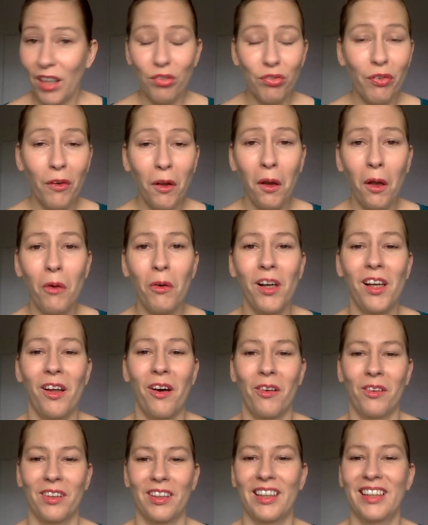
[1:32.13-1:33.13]
follow
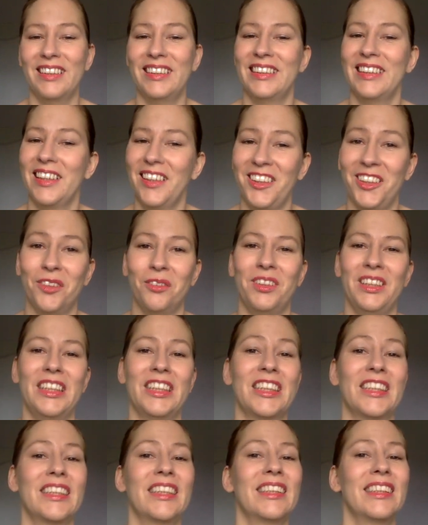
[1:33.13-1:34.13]
along until you
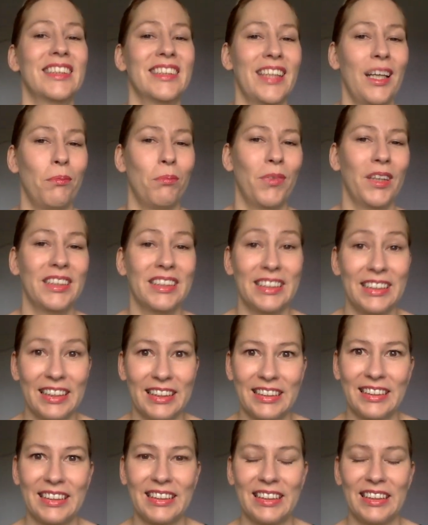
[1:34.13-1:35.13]
reached step
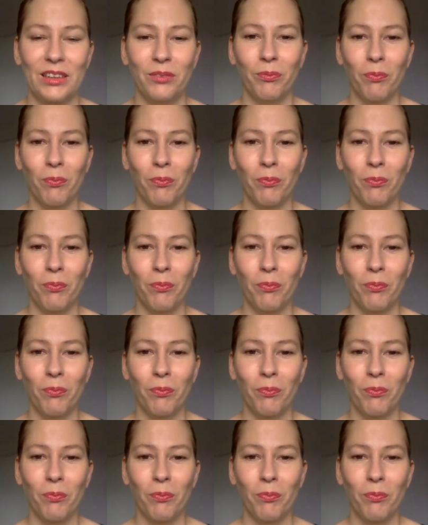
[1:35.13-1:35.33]
60.